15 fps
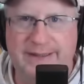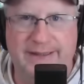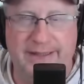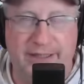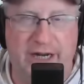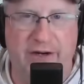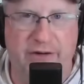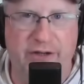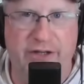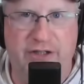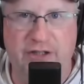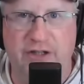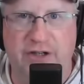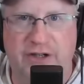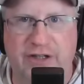You know, I really
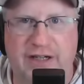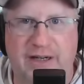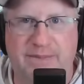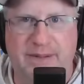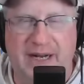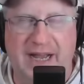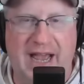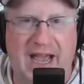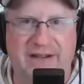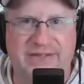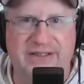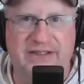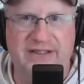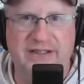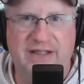could look it up, but I
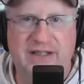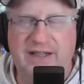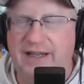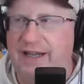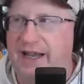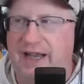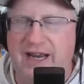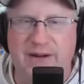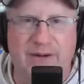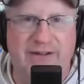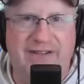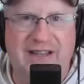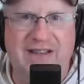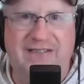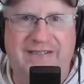haven't.
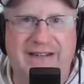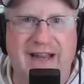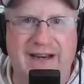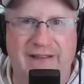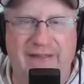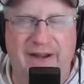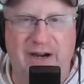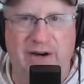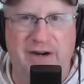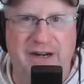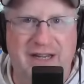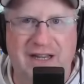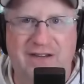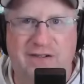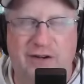Anyways, he's standing there and
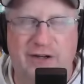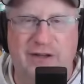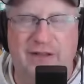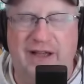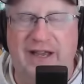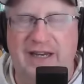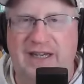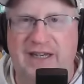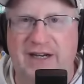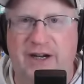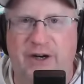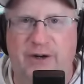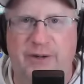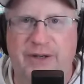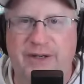he's looking like, you
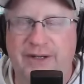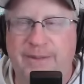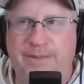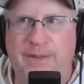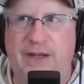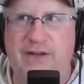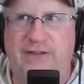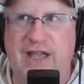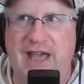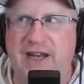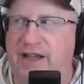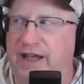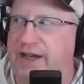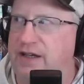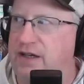know, he's kind
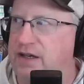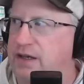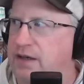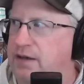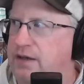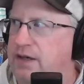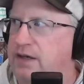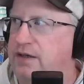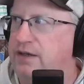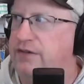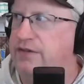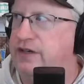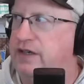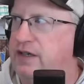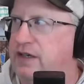of like,
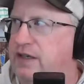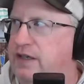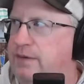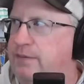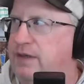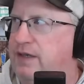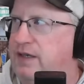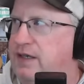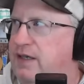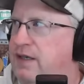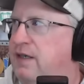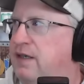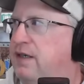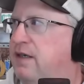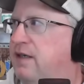he's not yelling at me.
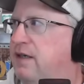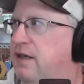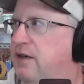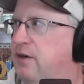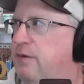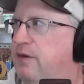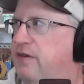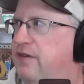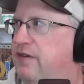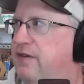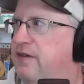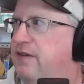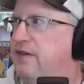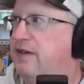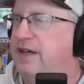Davis
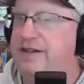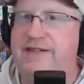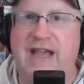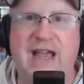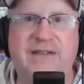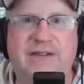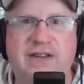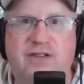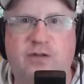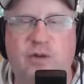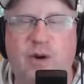Webb. There you